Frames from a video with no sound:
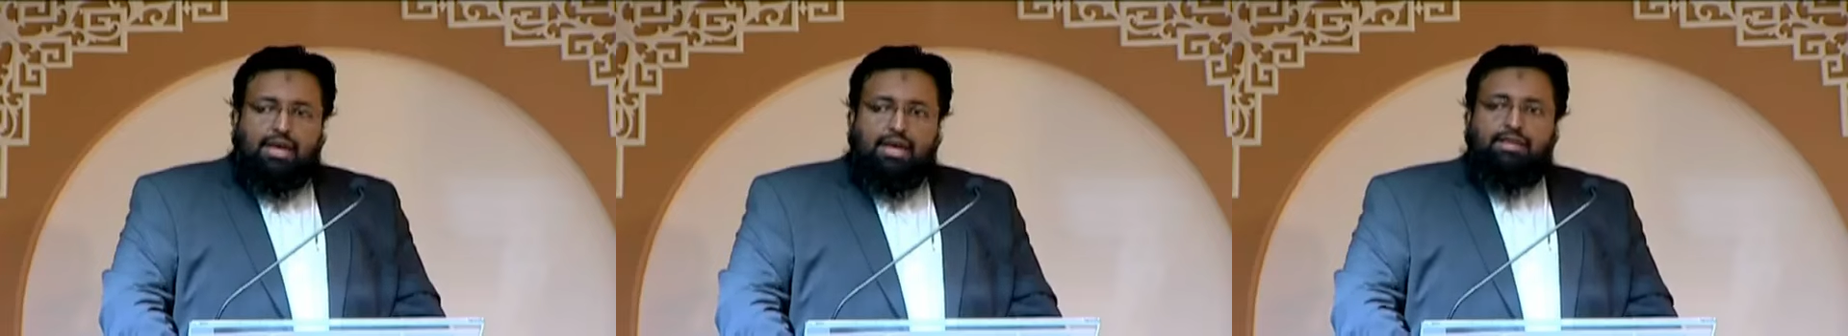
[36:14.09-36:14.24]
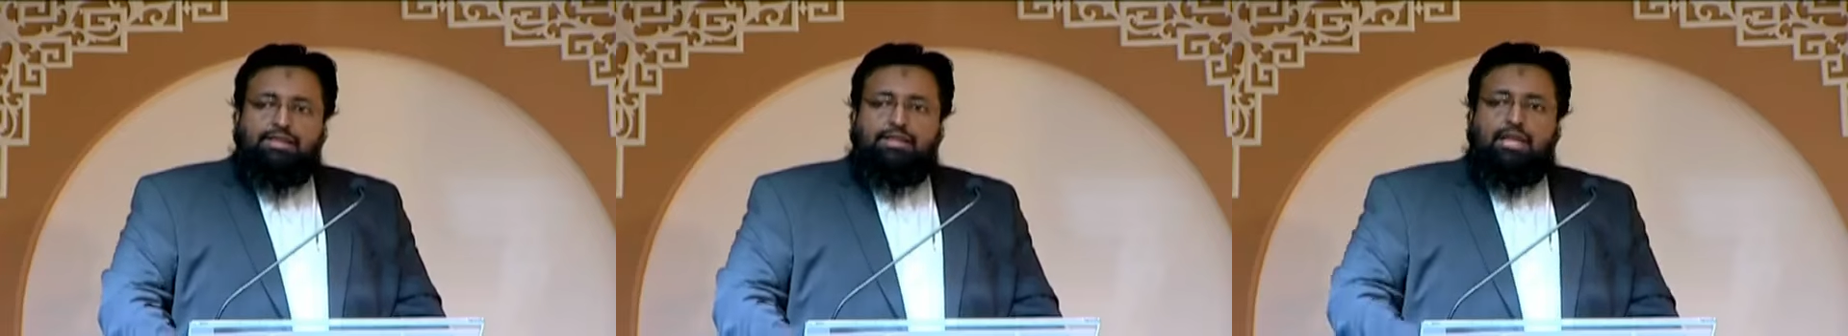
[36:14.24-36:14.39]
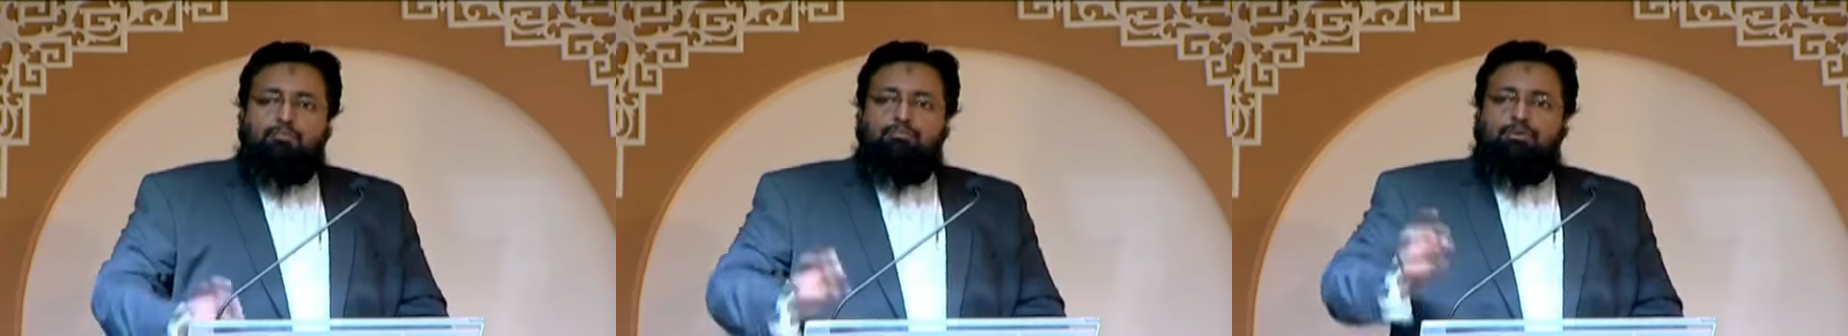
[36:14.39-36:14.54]

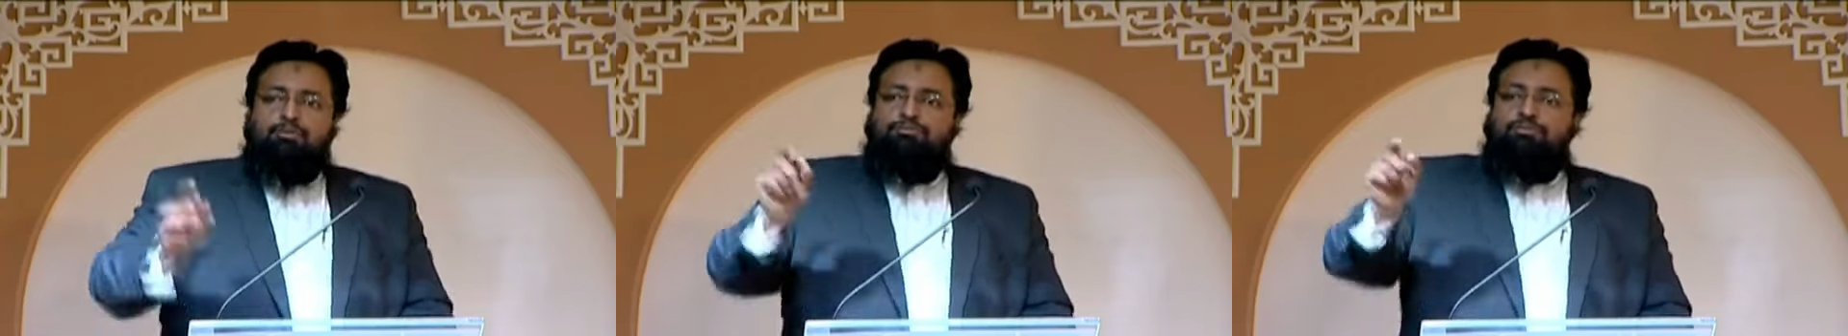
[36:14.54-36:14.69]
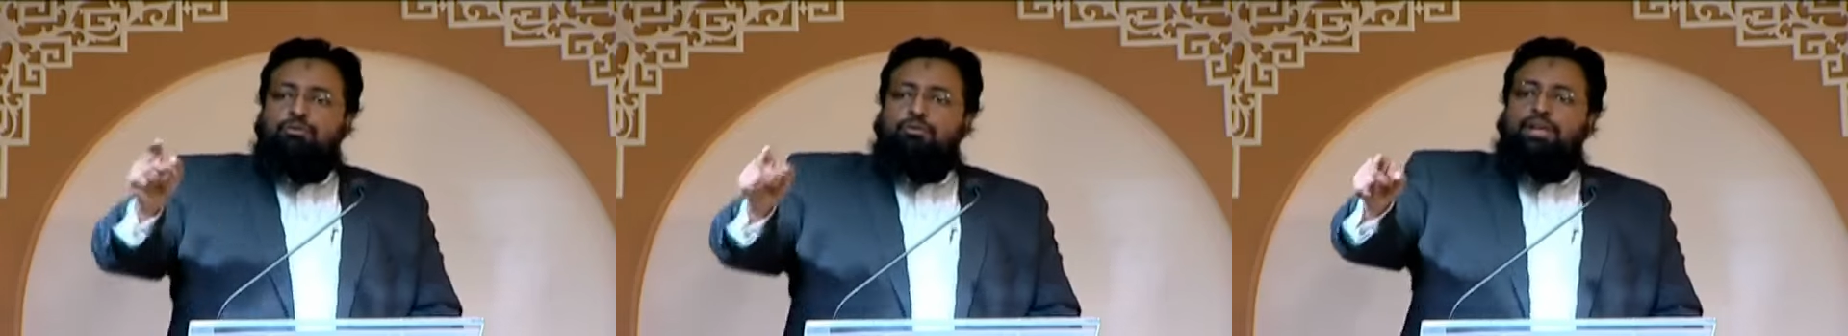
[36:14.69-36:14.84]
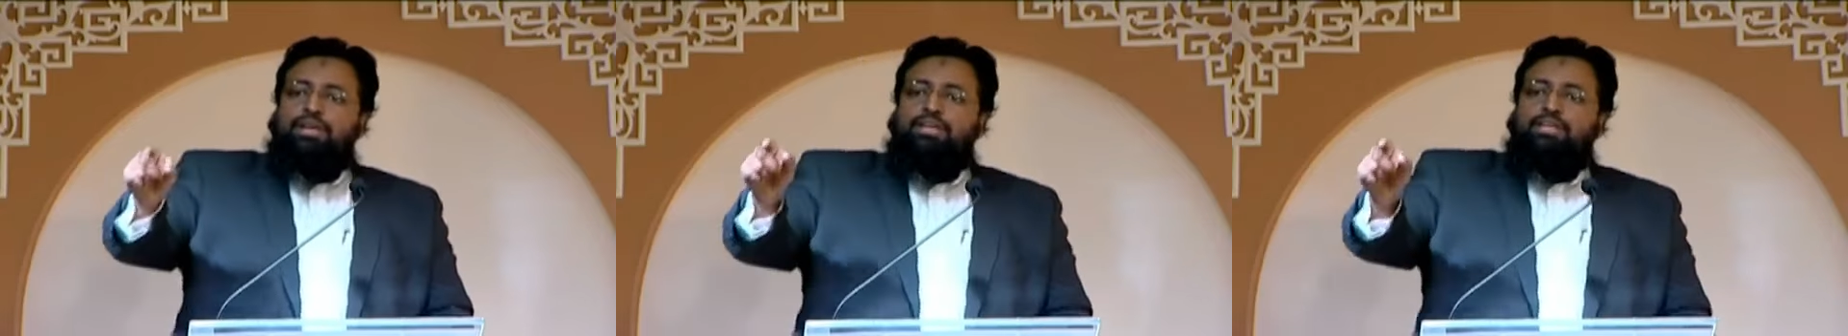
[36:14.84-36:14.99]
and then
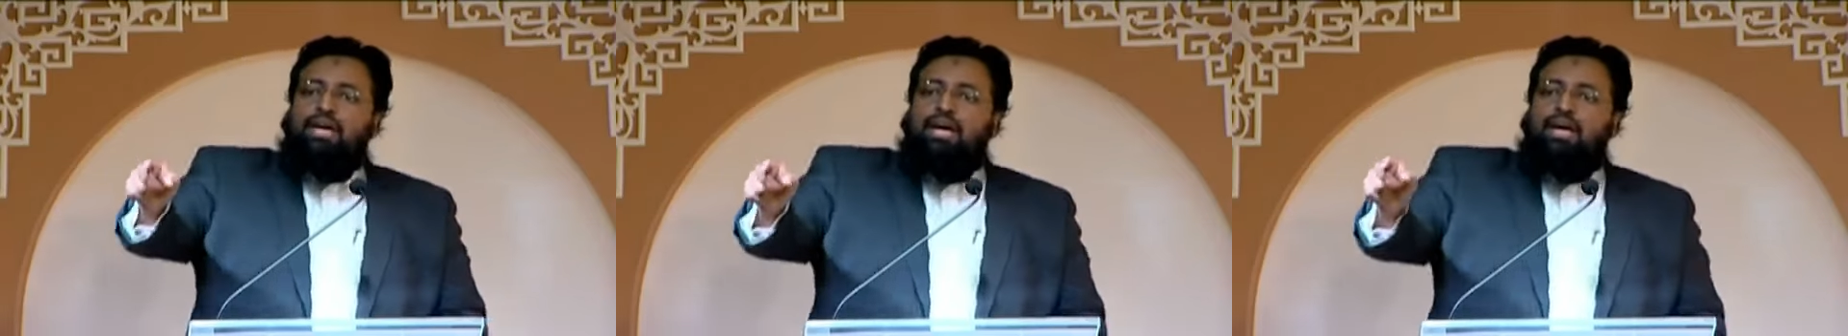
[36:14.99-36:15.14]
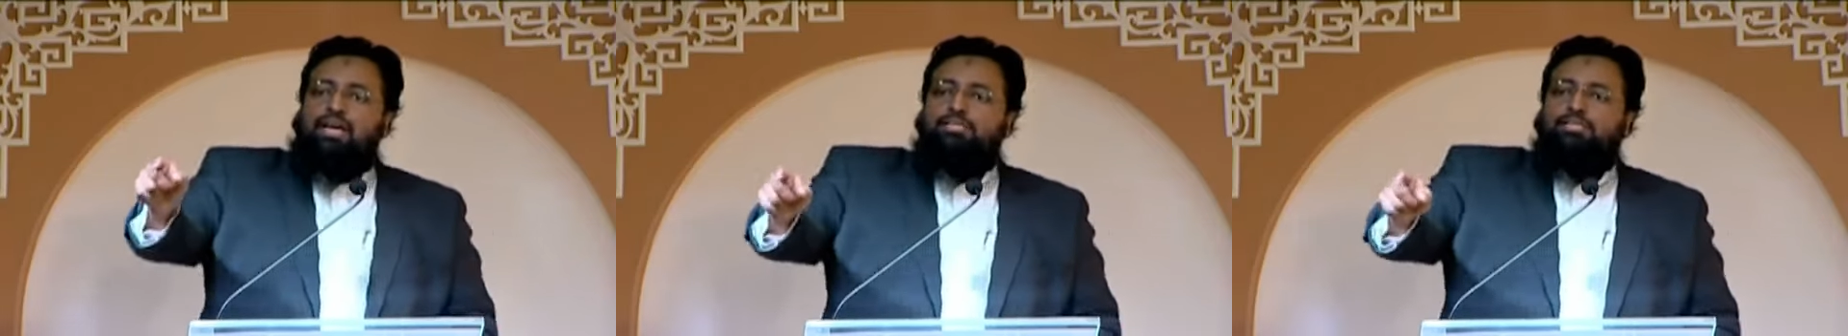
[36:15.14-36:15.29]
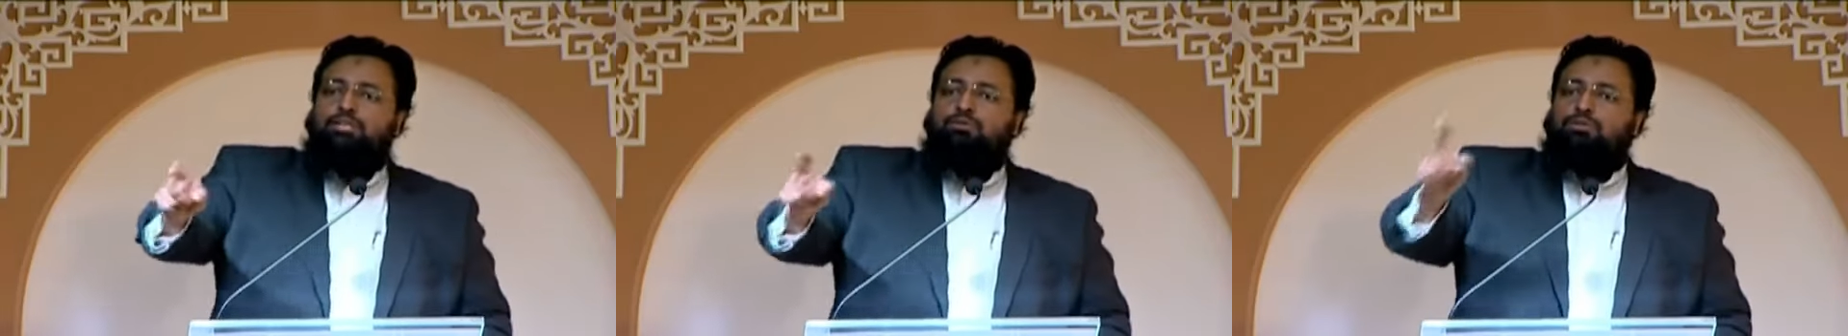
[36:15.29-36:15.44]
before he
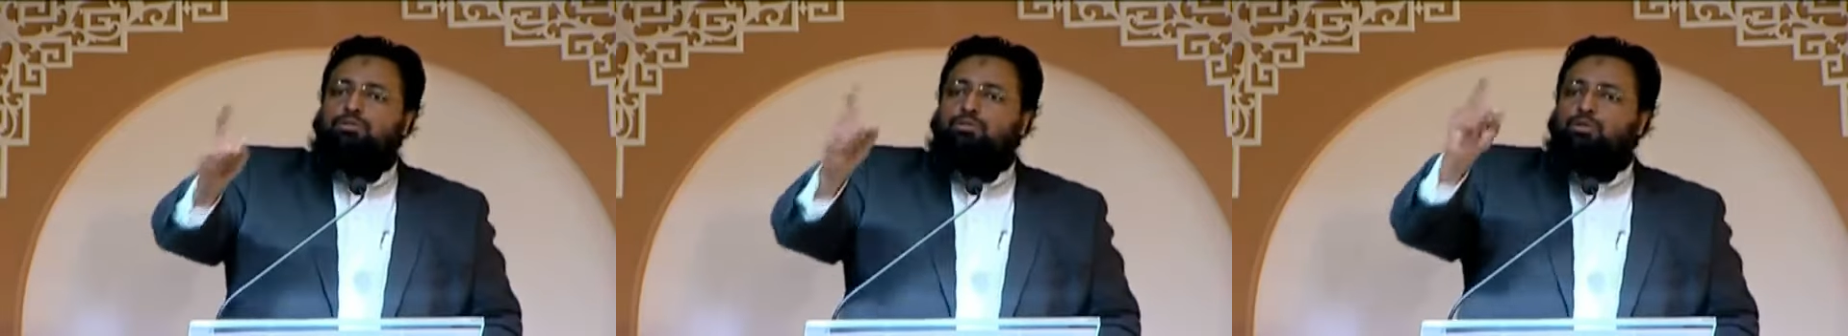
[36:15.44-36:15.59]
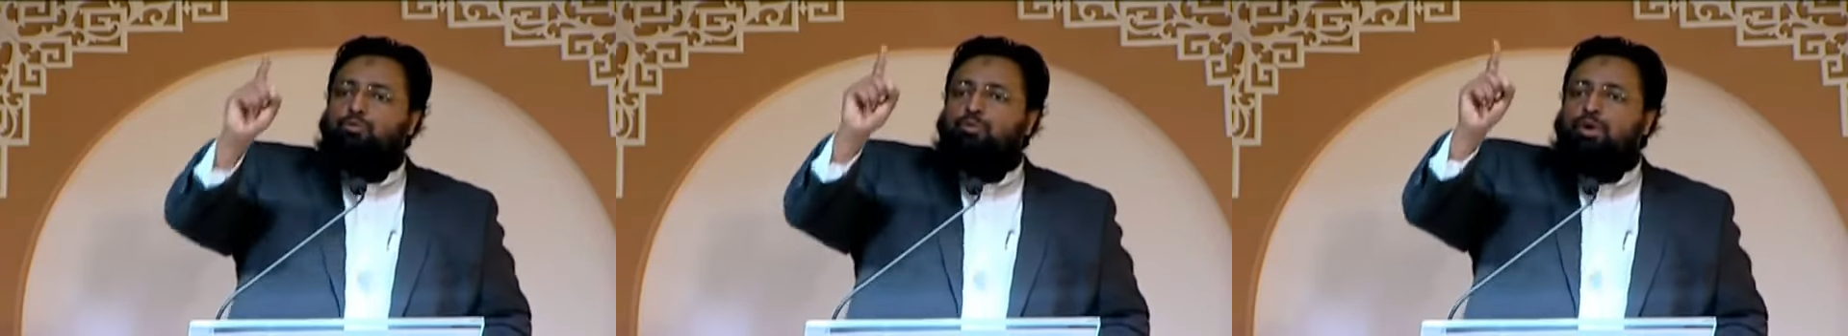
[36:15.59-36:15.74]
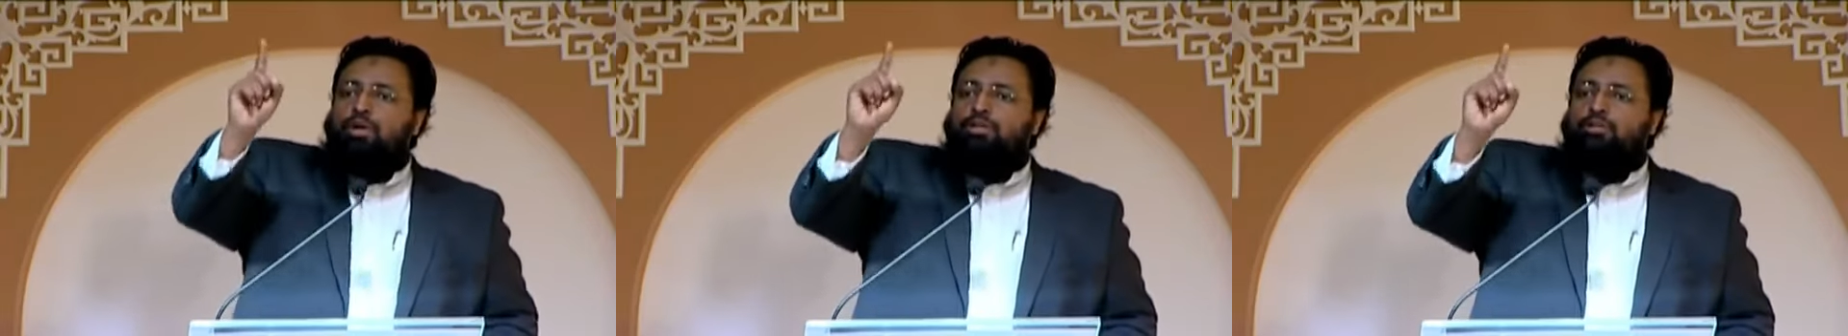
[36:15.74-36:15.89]
dies, he will
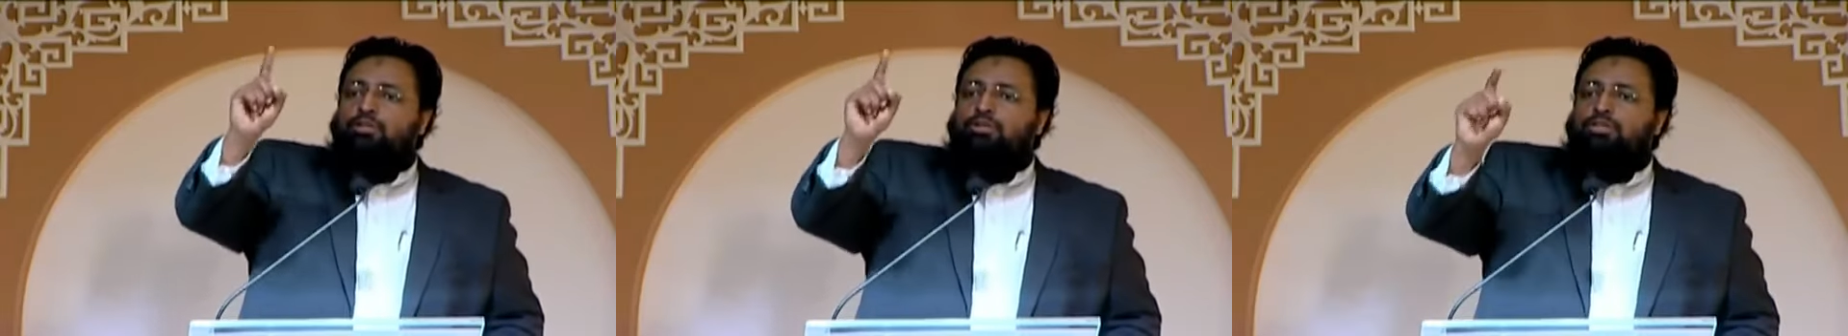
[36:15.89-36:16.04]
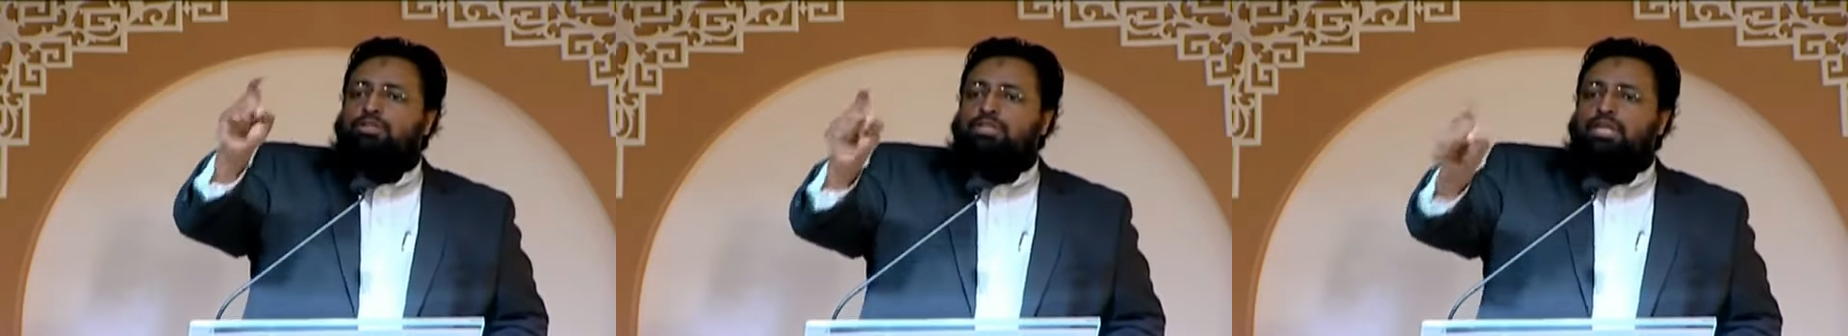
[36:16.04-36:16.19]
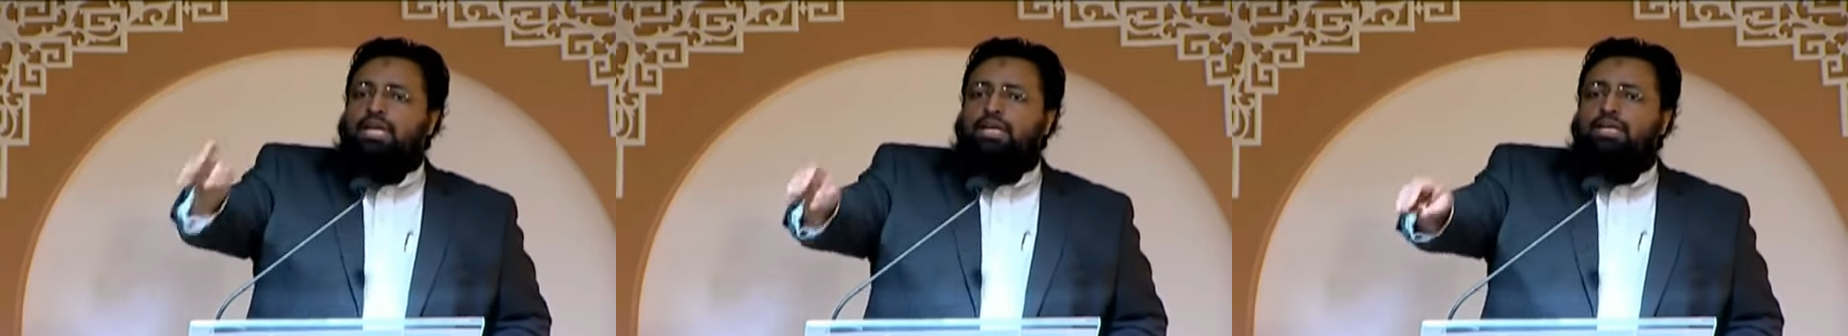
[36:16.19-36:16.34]
do one
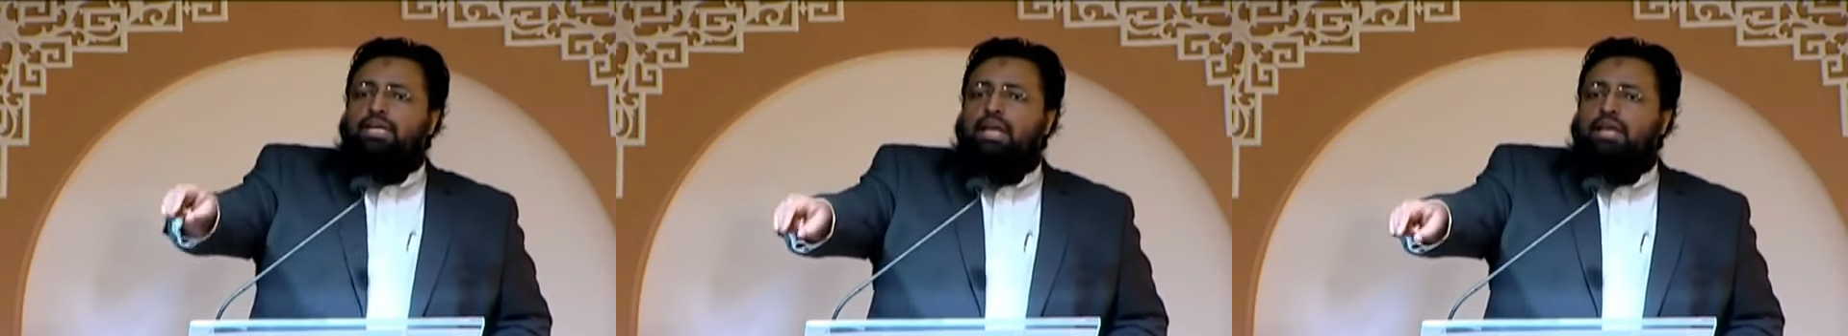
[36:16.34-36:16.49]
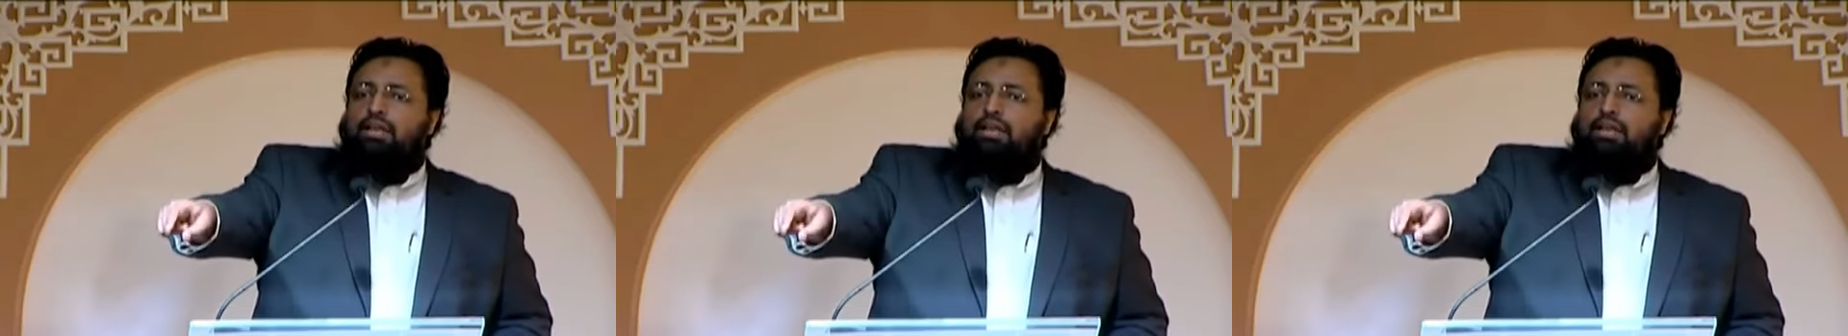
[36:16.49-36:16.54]
good deed,